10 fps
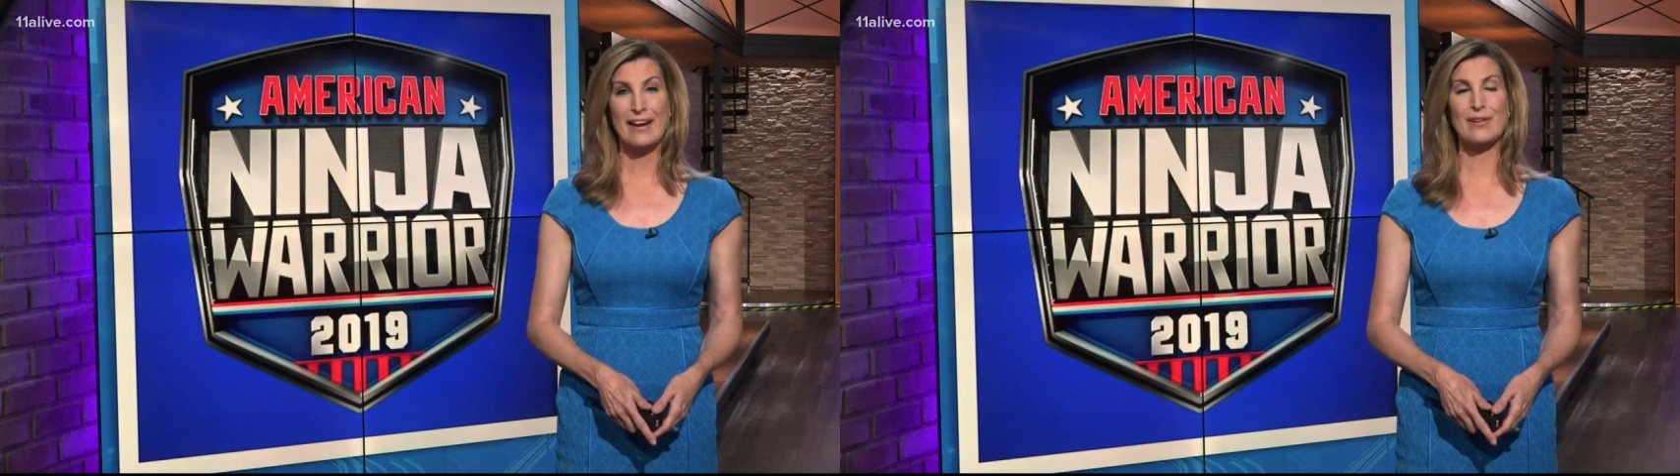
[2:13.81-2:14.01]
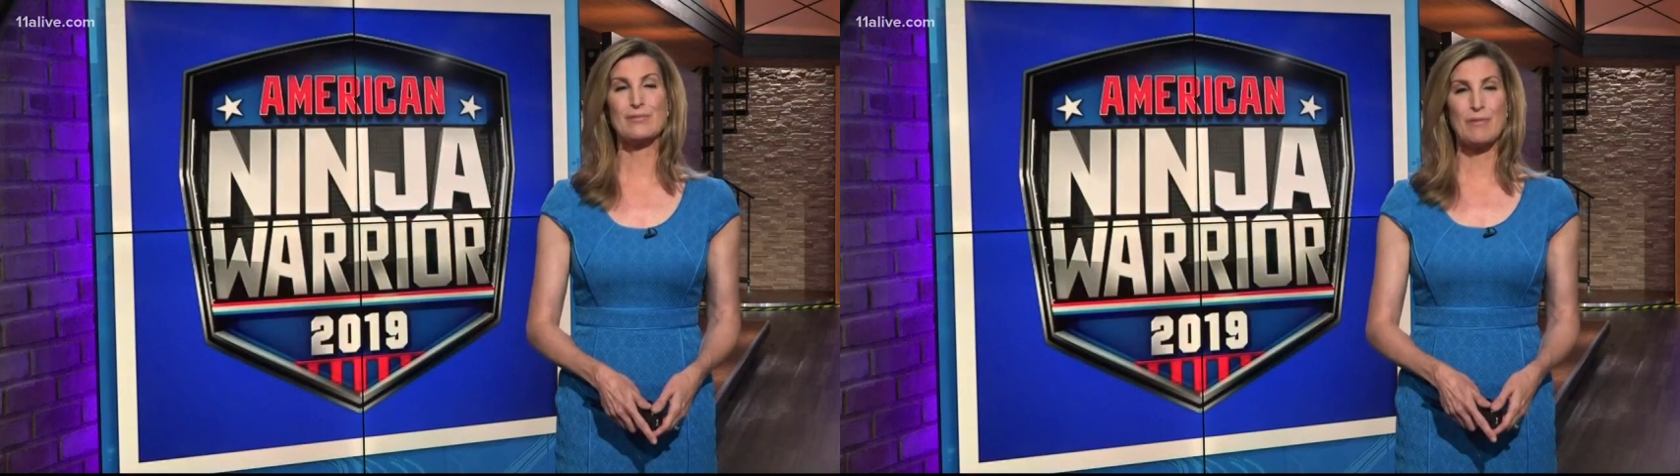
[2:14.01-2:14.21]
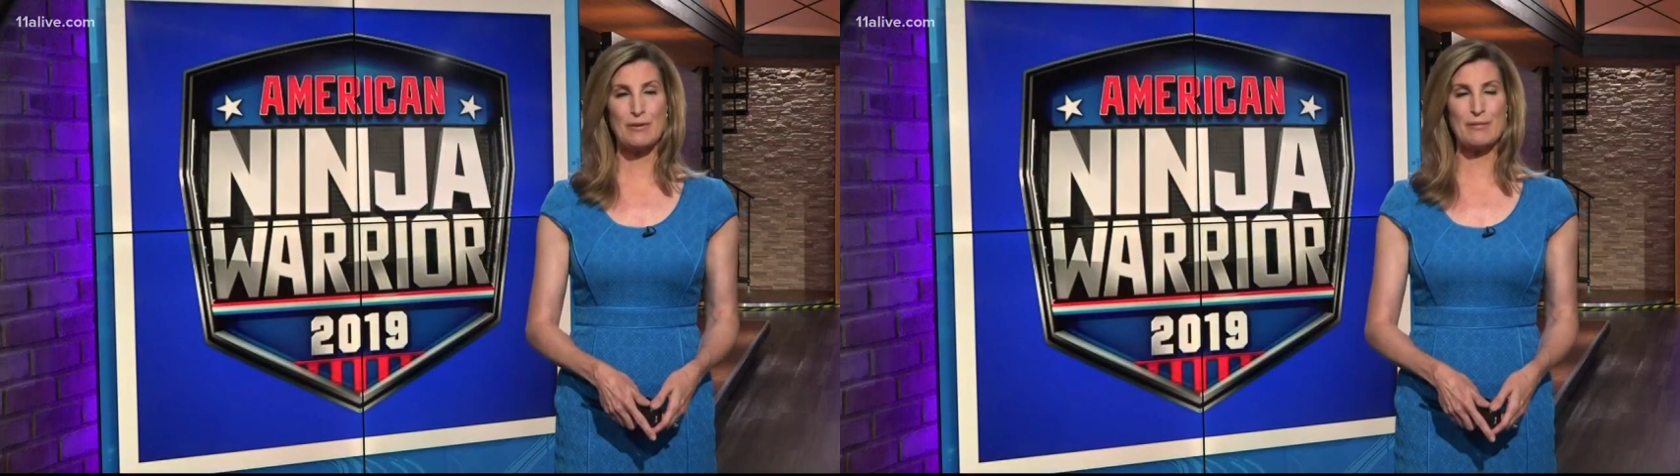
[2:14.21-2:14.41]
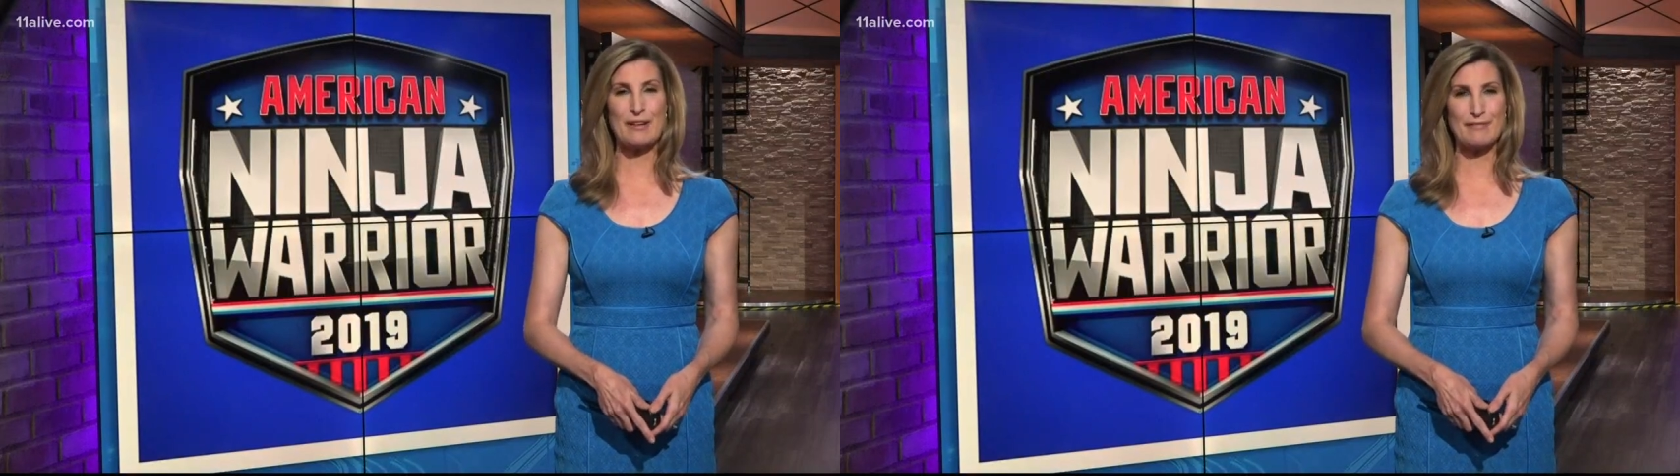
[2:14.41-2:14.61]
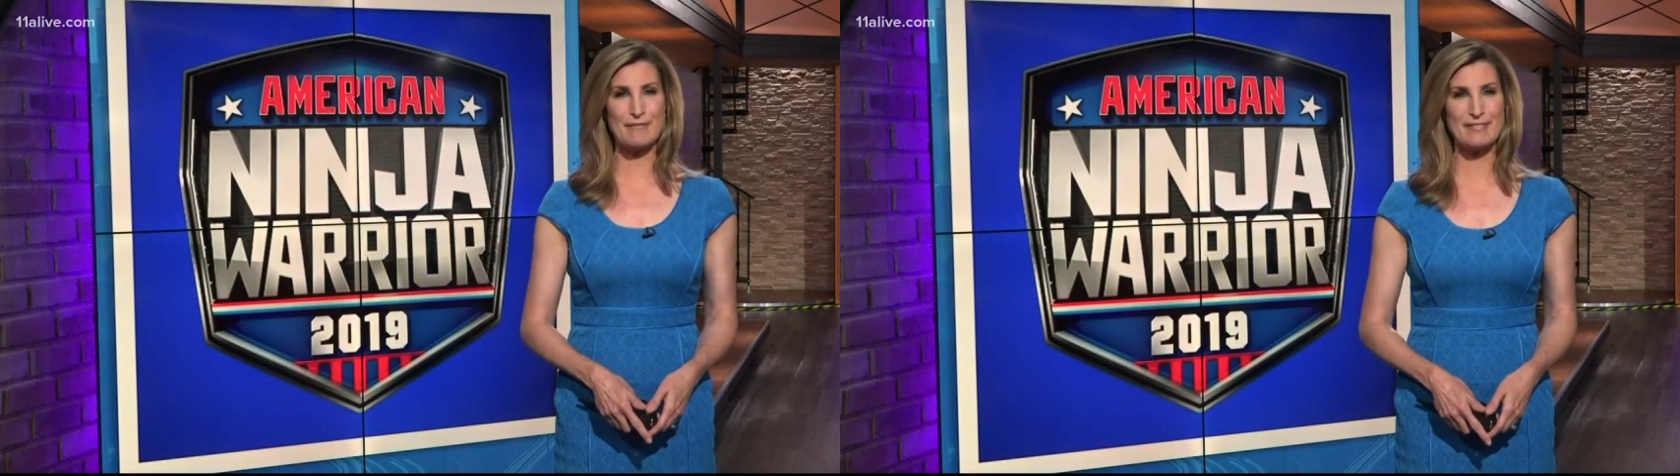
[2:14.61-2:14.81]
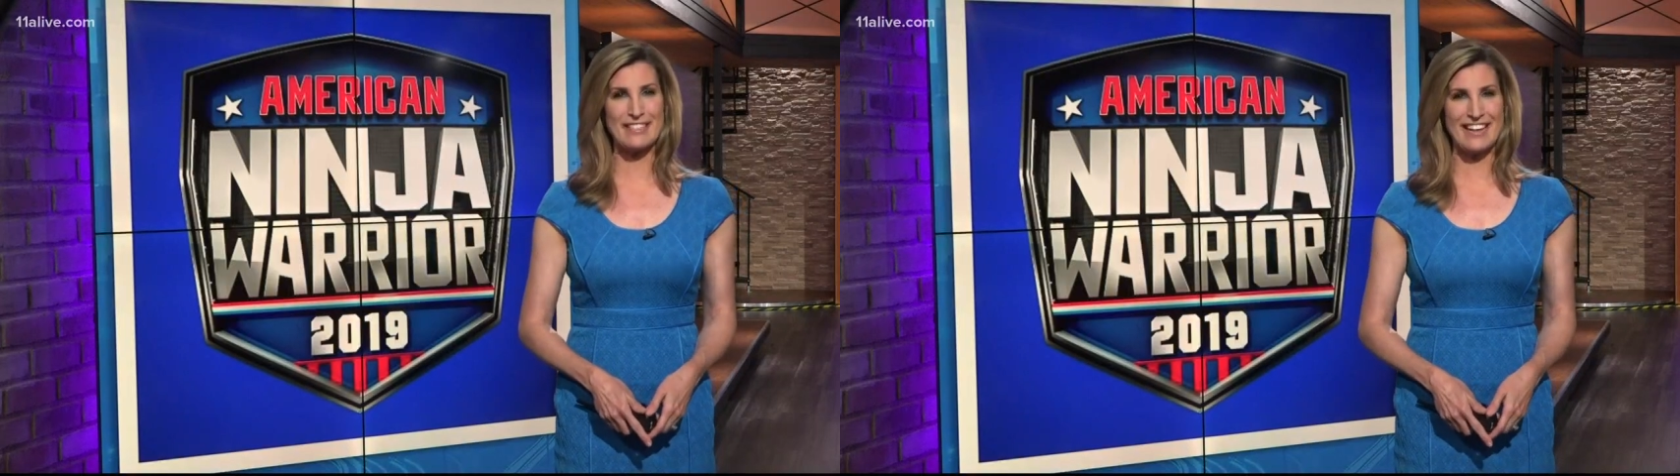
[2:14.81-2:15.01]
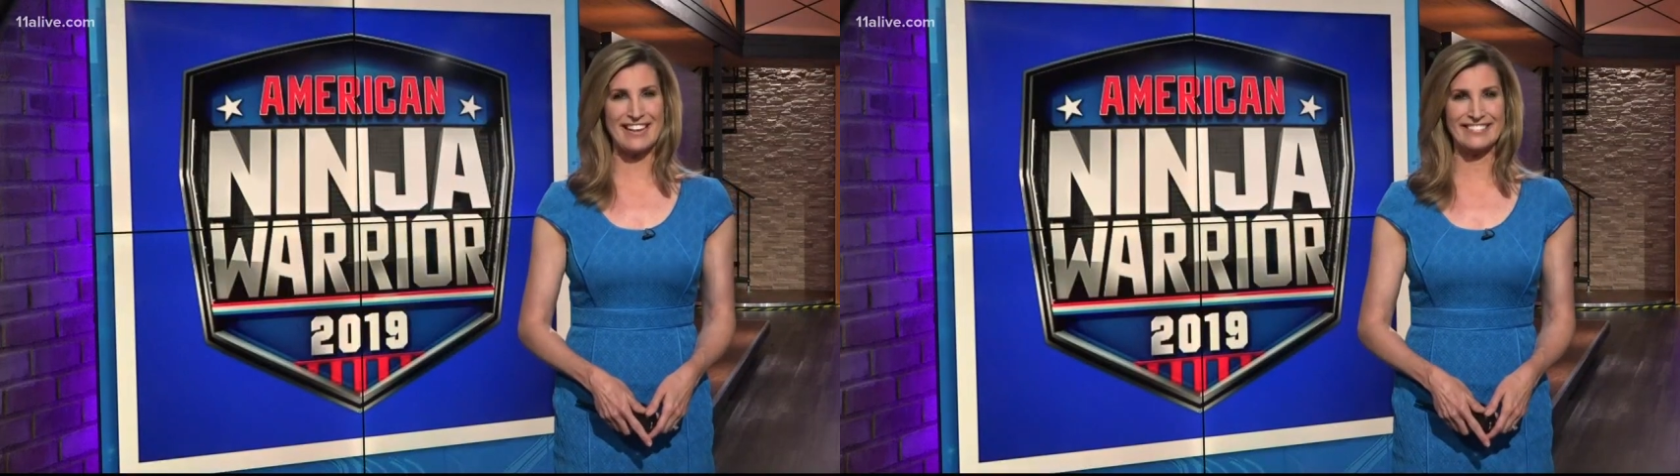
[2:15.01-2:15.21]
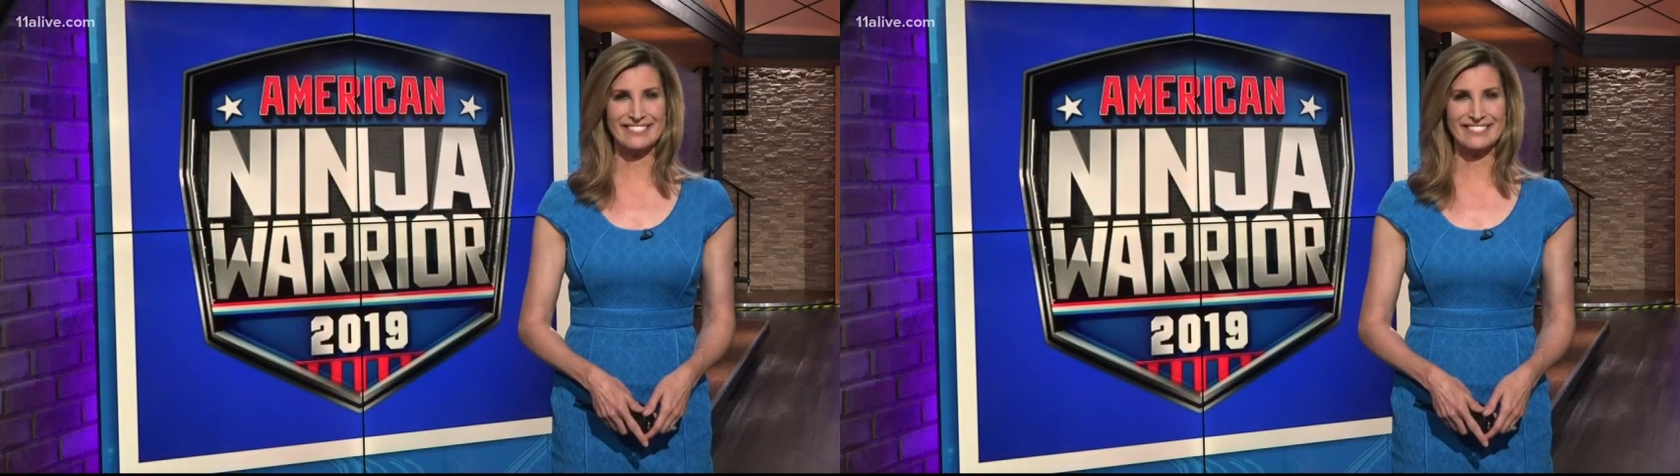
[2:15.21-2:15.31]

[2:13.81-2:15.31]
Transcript: airs one week from today.